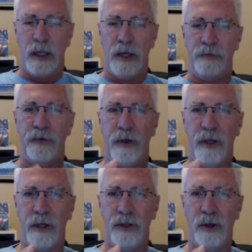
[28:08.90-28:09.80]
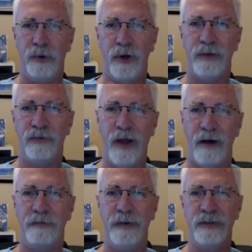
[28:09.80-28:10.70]
If your book is
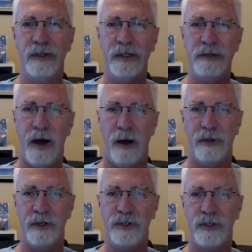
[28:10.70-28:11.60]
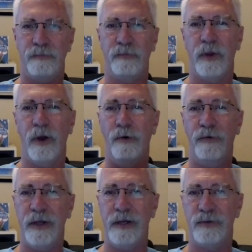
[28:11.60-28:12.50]
not physically published,
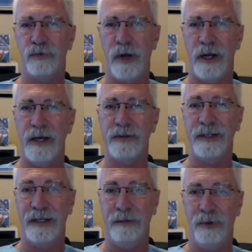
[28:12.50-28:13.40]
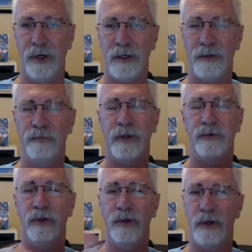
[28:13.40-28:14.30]
hopefully it's ready as an ebook,
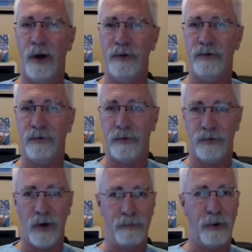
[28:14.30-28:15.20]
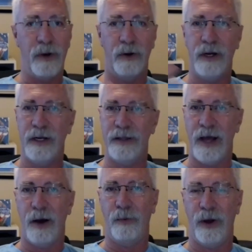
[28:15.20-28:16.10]
so you can always start promoting it
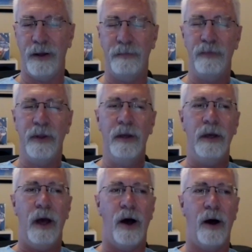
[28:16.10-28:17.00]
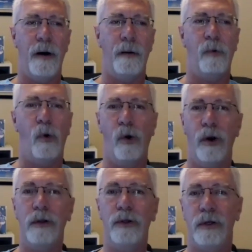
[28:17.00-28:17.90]
that way.
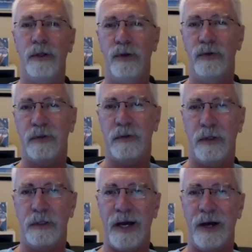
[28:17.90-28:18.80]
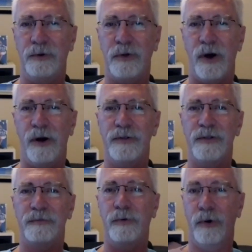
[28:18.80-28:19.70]
Or you can use the download
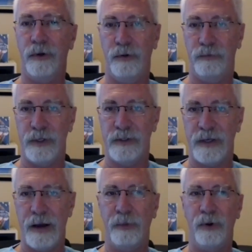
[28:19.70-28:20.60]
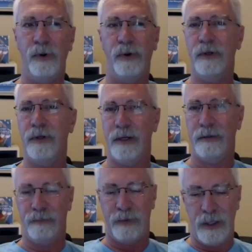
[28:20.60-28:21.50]
cards for your free sample, or you
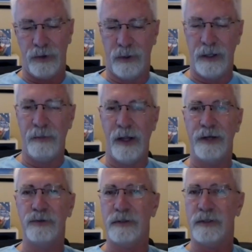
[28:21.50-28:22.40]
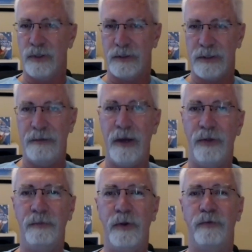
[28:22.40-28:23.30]
can get their email address and just email
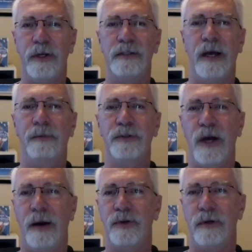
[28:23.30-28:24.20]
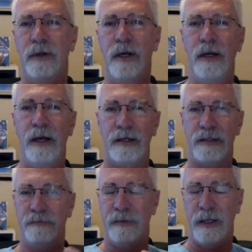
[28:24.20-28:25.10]
them the free sample chapter
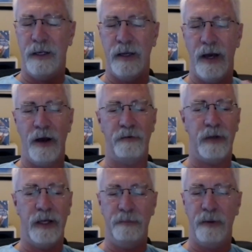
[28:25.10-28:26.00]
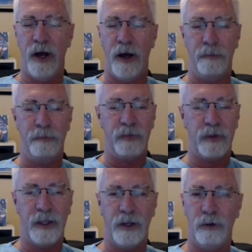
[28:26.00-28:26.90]
as a PDF, EPUB,
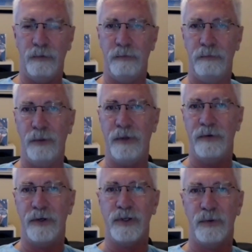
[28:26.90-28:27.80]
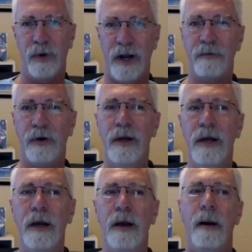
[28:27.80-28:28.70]
Kindle, Mobi version, whatever.
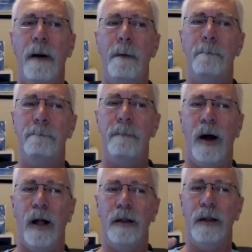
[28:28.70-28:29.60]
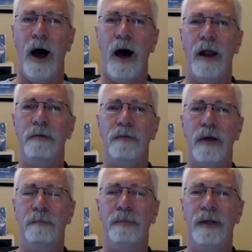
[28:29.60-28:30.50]
A lot of
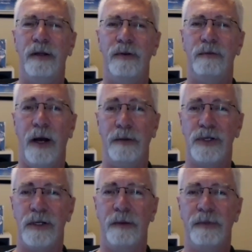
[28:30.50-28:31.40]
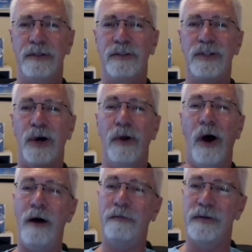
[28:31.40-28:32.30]
companies, publishing companies, don't
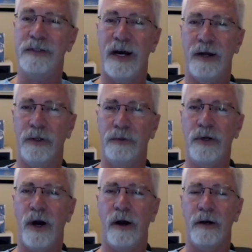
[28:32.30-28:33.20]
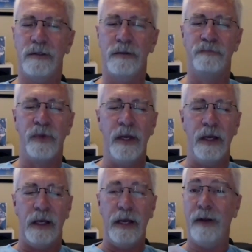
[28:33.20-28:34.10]
offer download cards.
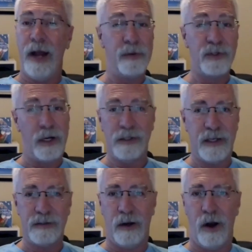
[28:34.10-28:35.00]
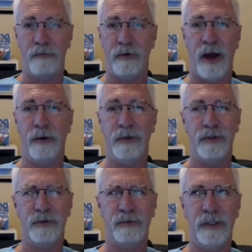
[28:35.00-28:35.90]
Even Amazon doesn't offer that,
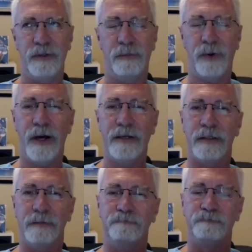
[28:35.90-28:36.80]
which is really surprising.